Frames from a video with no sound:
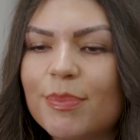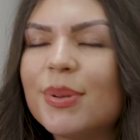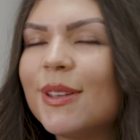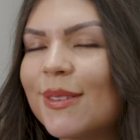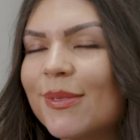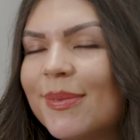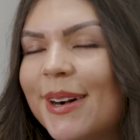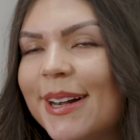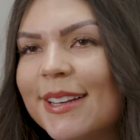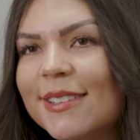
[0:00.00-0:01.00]
peace of
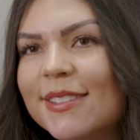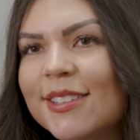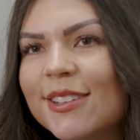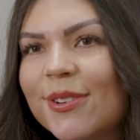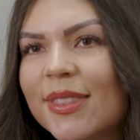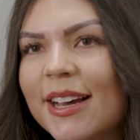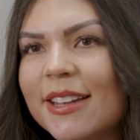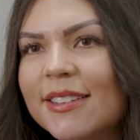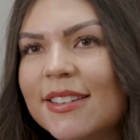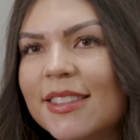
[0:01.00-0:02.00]
mind to know
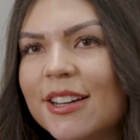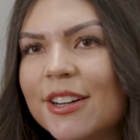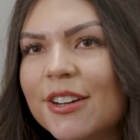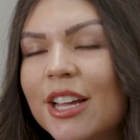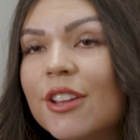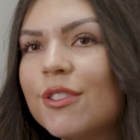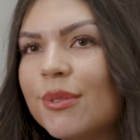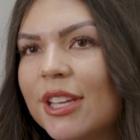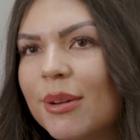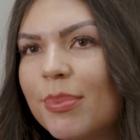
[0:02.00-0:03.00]
that they're
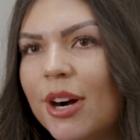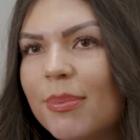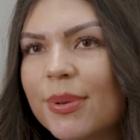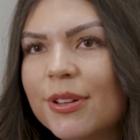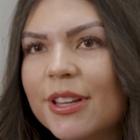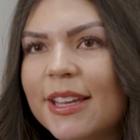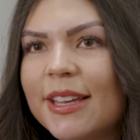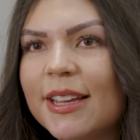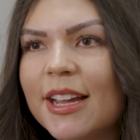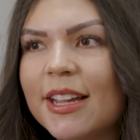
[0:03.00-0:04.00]
doing it
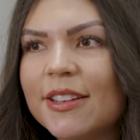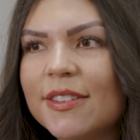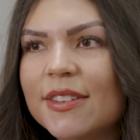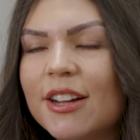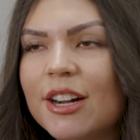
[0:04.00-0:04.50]
properly, and